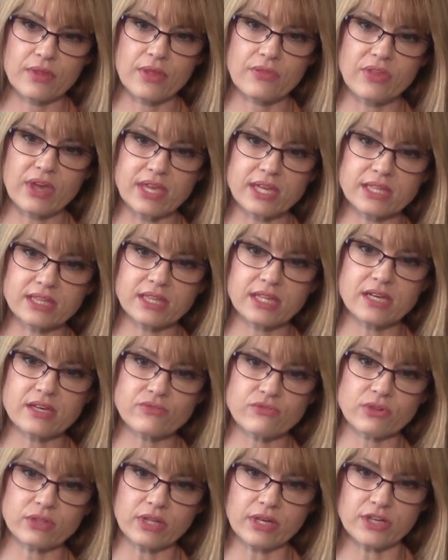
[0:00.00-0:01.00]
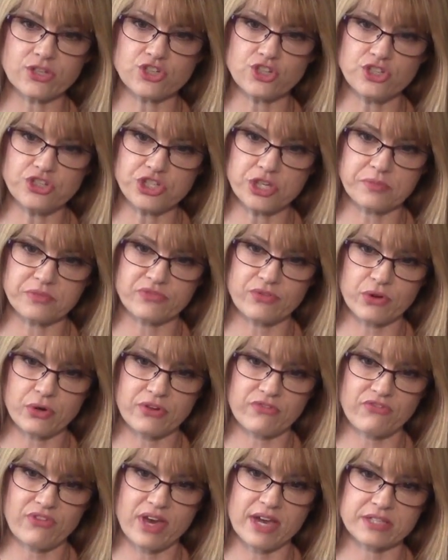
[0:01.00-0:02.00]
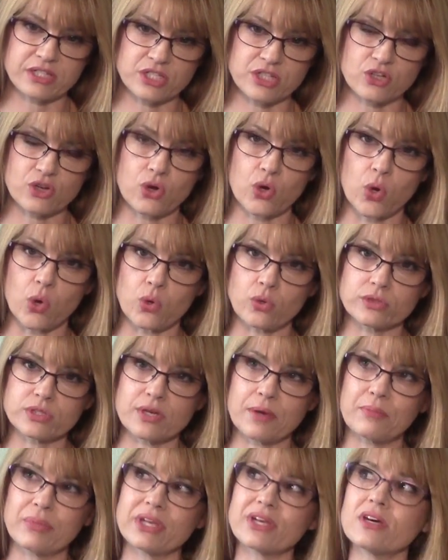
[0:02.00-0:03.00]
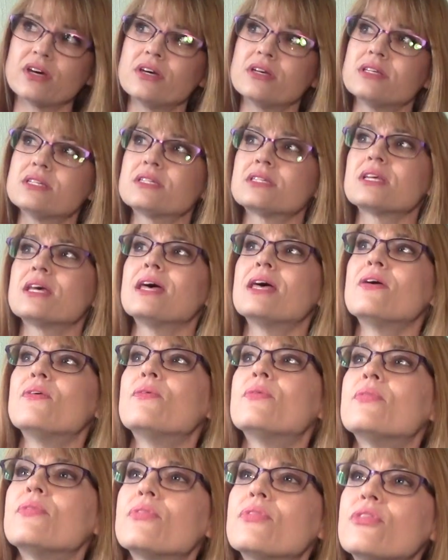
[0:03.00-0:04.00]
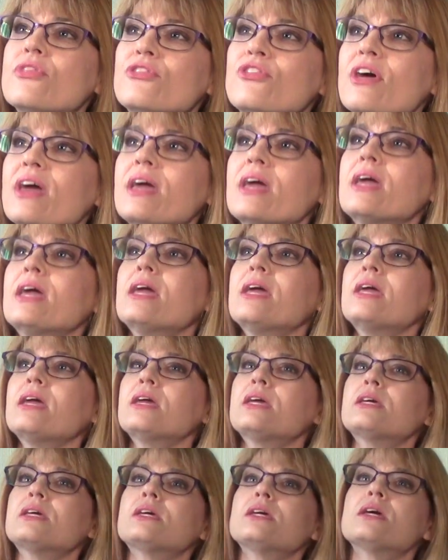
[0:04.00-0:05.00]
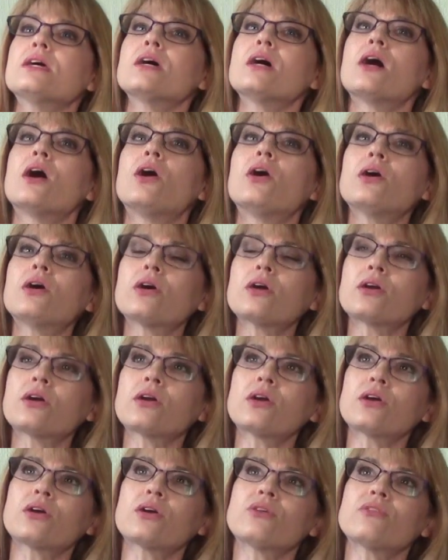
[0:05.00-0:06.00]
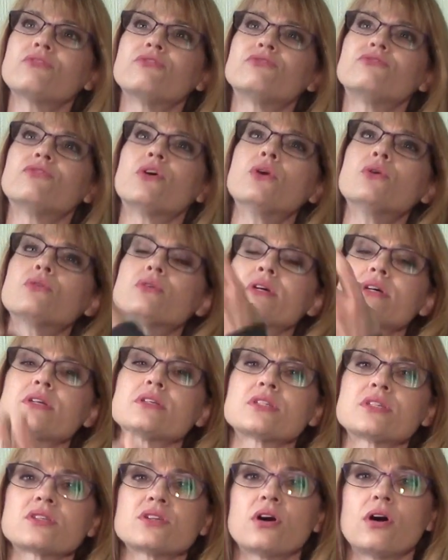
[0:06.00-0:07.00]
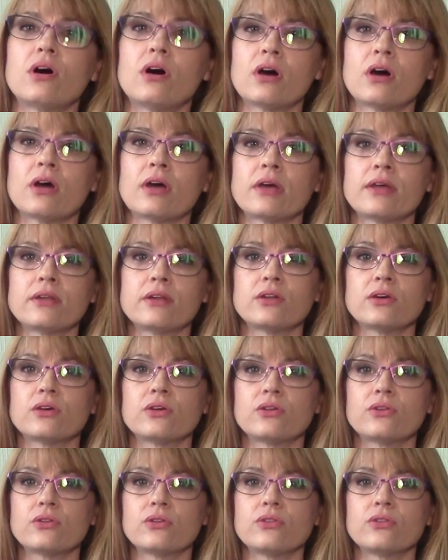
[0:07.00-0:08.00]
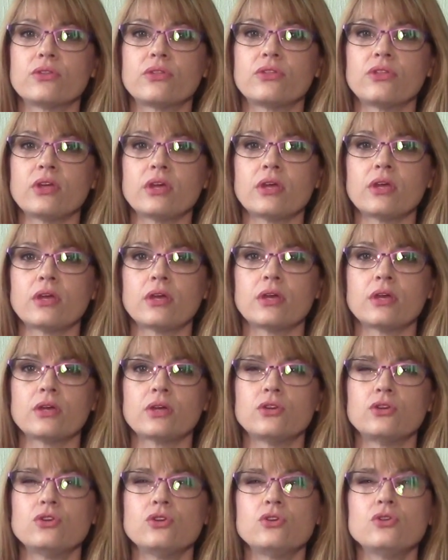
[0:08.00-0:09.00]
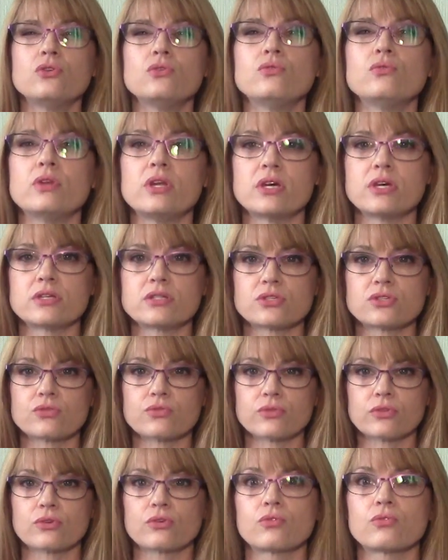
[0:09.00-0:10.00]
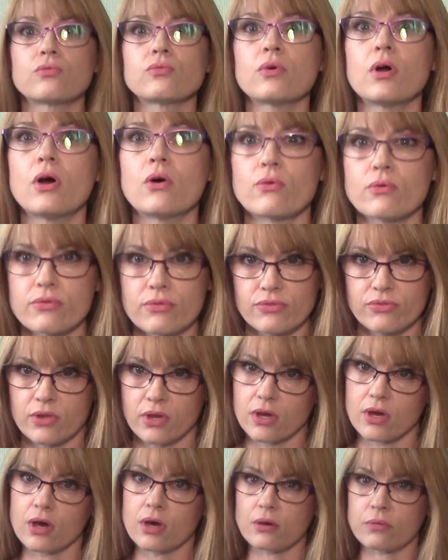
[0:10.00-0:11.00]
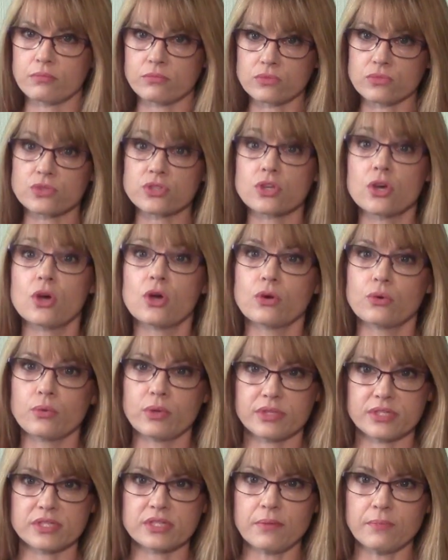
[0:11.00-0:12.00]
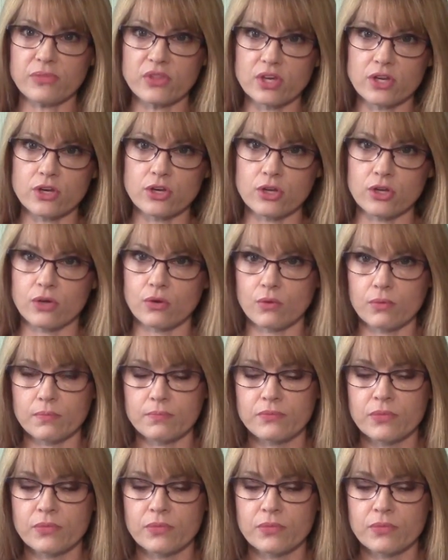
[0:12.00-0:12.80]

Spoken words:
they can leave relationships very fast and cold, because they are focused on the newness or the growth that comes with something new.